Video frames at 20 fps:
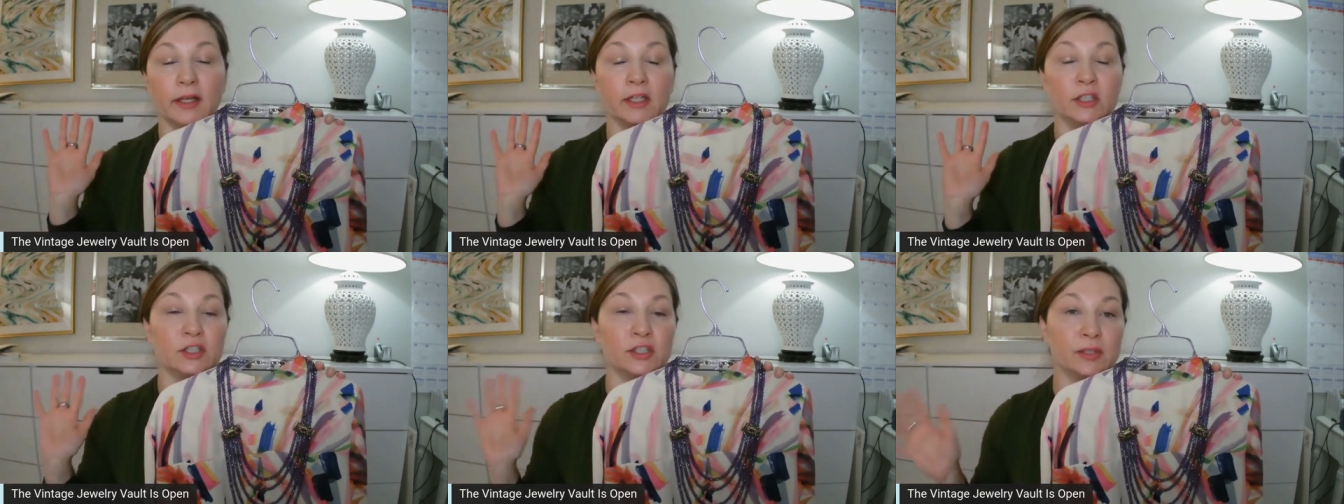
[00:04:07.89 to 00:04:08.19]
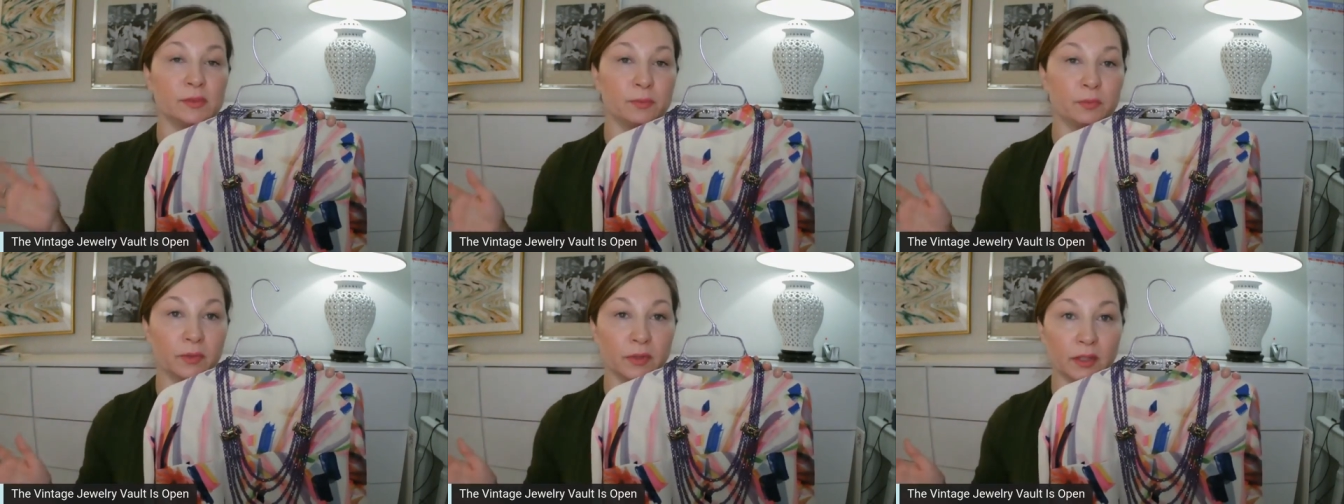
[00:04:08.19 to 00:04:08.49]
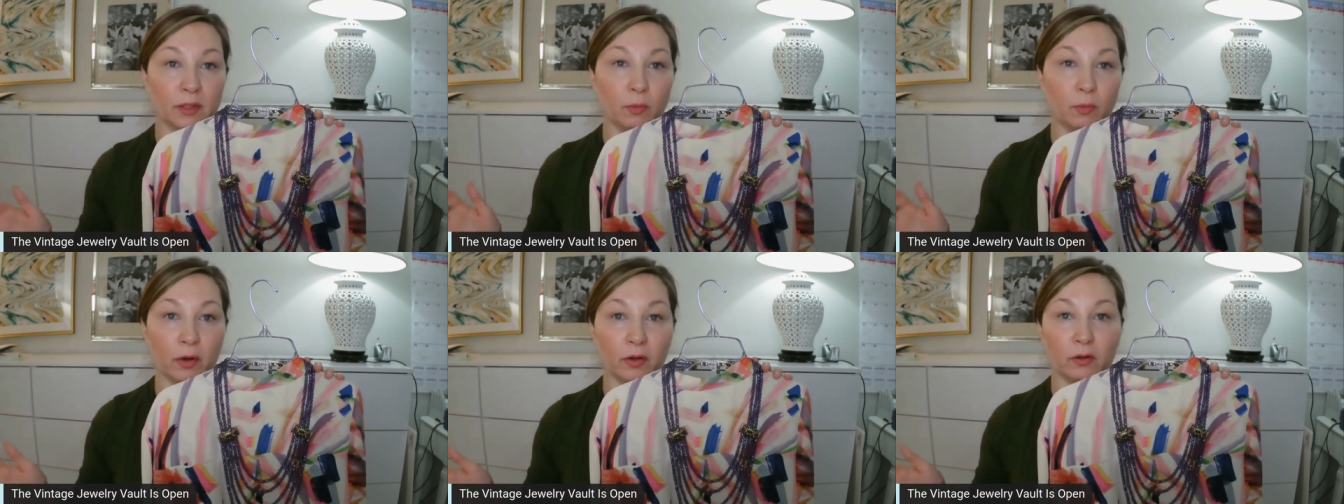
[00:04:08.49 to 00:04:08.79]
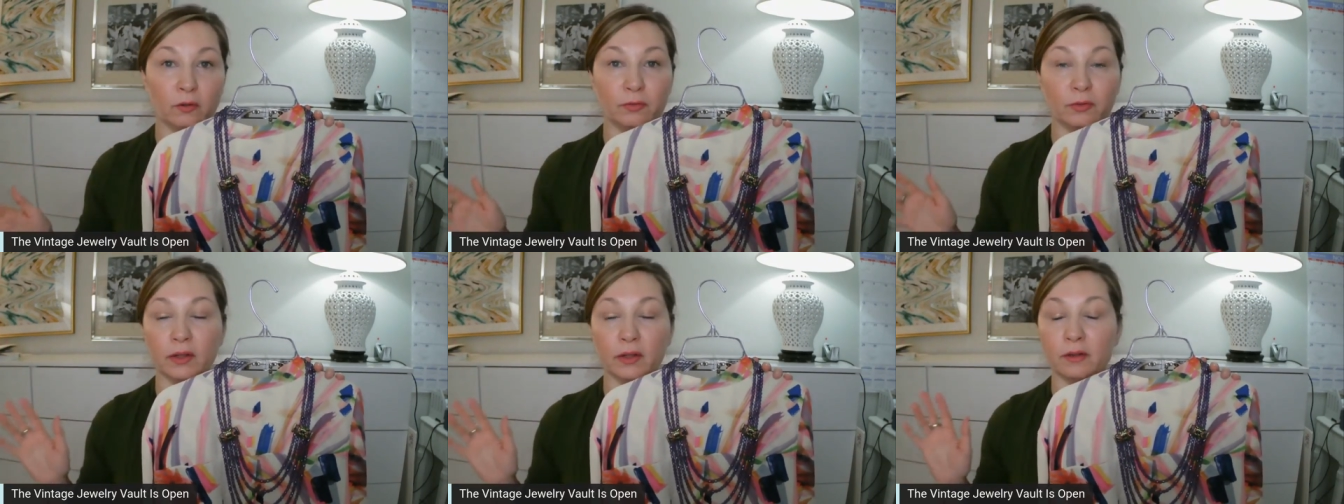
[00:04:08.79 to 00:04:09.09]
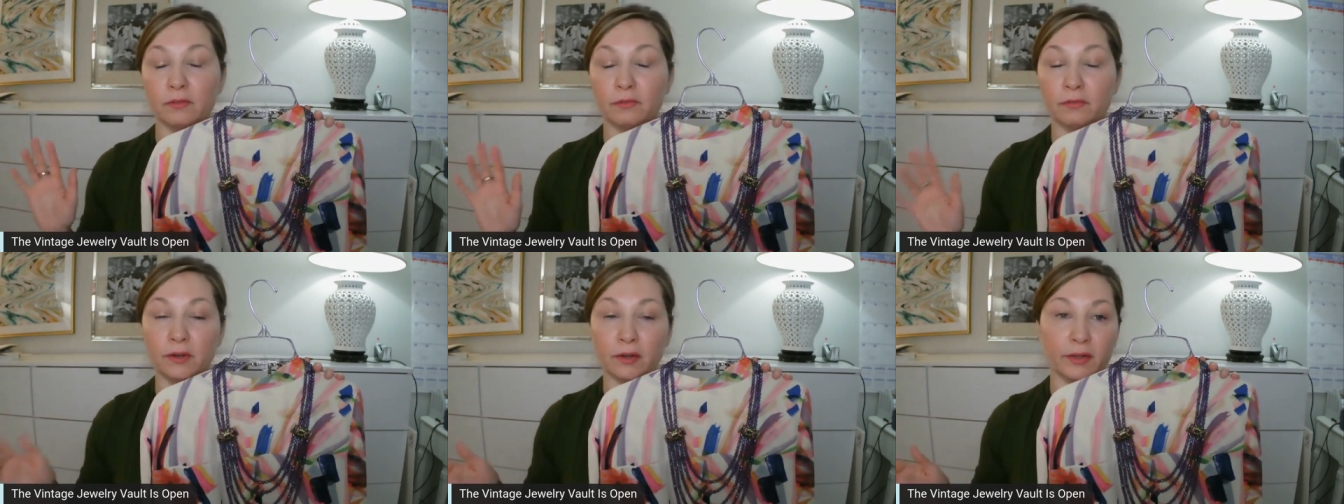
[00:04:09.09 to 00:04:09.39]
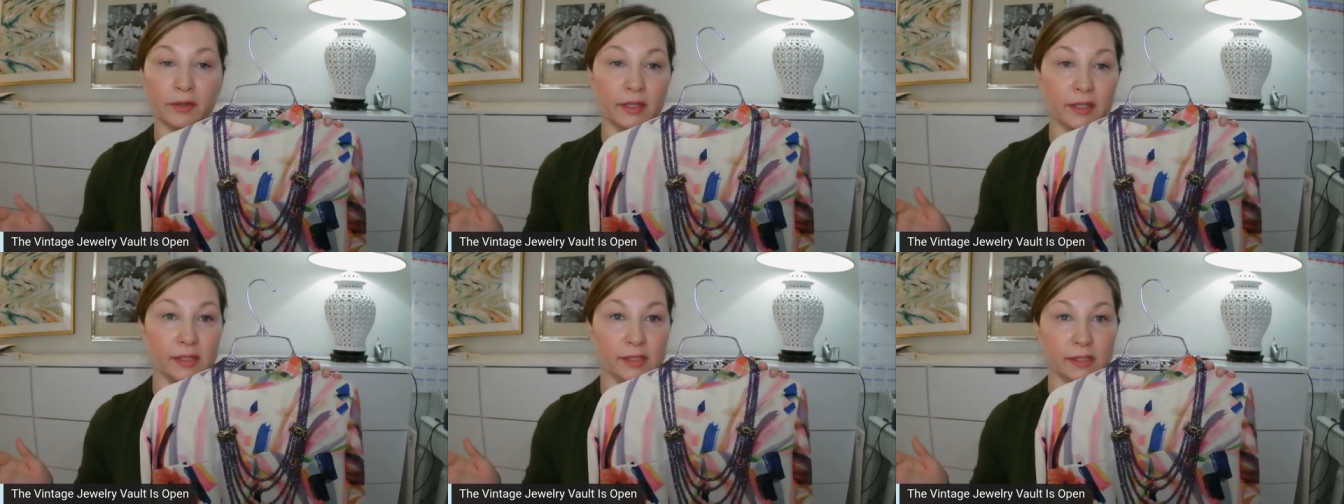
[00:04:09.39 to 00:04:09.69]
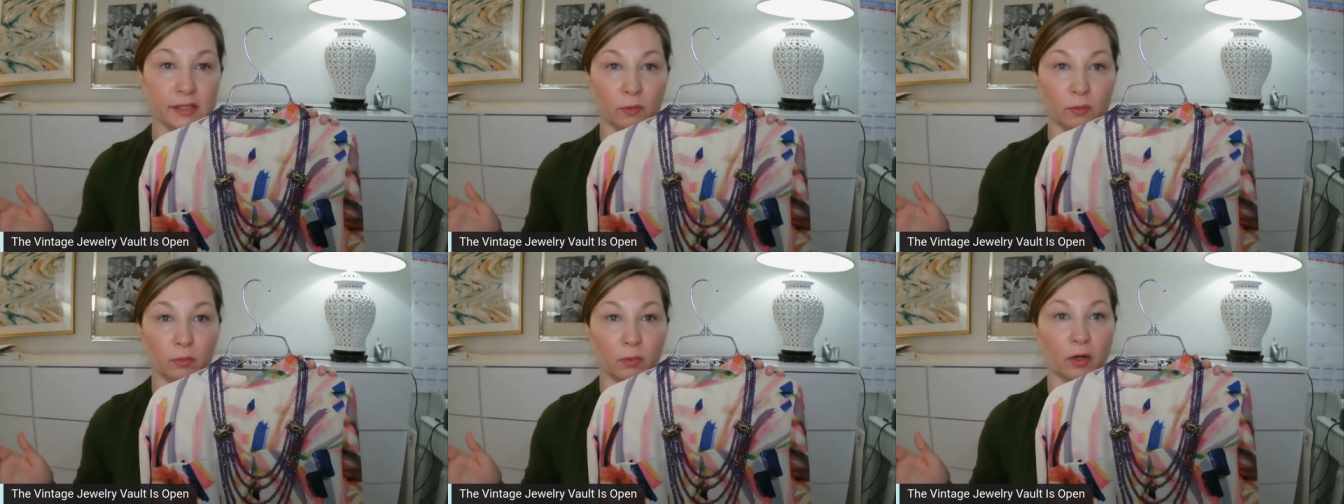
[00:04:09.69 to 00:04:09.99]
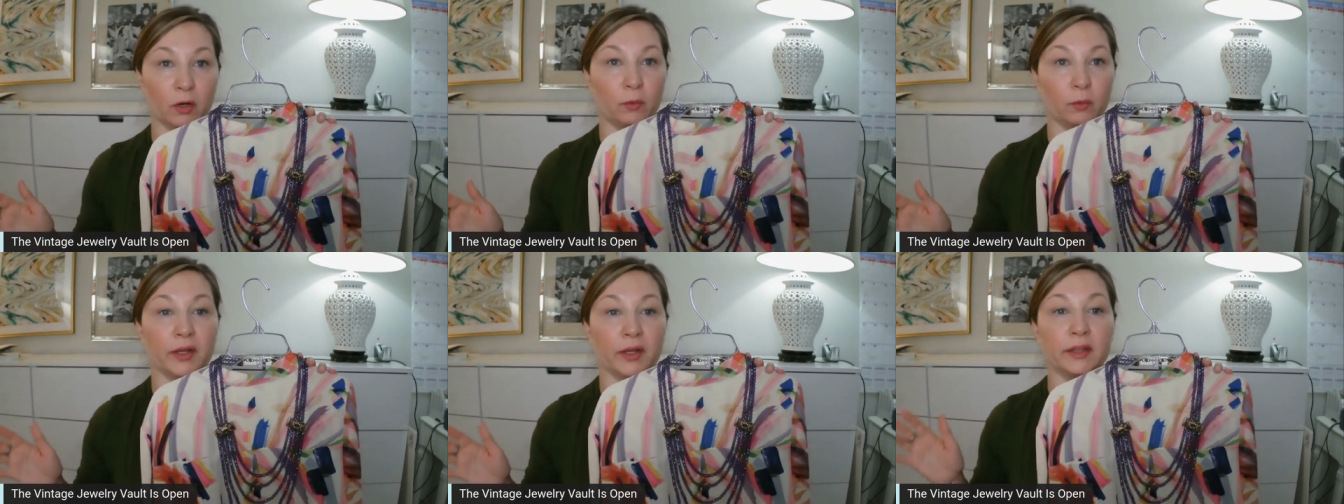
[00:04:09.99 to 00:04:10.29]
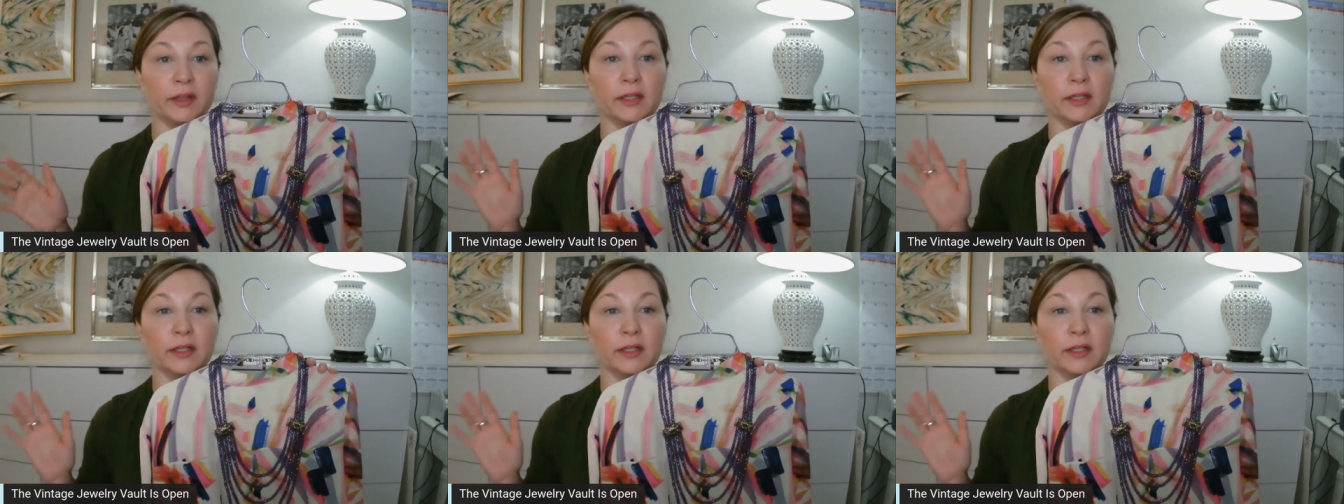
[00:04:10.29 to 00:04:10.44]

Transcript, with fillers: She's really wonderful and very easy to work with,